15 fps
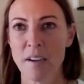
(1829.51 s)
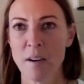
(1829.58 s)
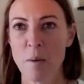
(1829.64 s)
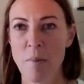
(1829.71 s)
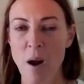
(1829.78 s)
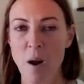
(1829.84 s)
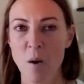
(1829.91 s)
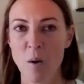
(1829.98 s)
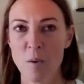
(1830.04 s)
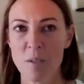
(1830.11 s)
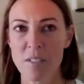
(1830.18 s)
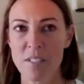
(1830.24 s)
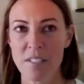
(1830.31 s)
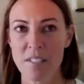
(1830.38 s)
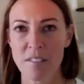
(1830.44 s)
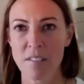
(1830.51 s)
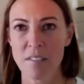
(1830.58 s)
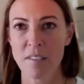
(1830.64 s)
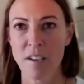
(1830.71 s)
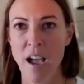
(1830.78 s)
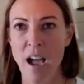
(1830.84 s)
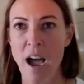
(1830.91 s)
about
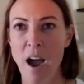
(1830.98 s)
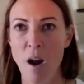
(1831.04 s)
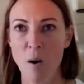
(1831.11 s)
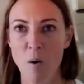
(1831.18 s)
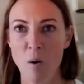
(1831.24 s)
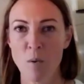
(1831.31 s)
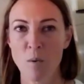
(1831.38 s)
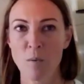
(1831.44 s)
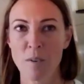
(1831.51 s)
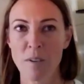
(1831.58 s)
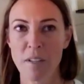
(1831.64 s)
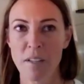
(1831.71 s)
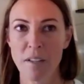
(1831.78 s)
how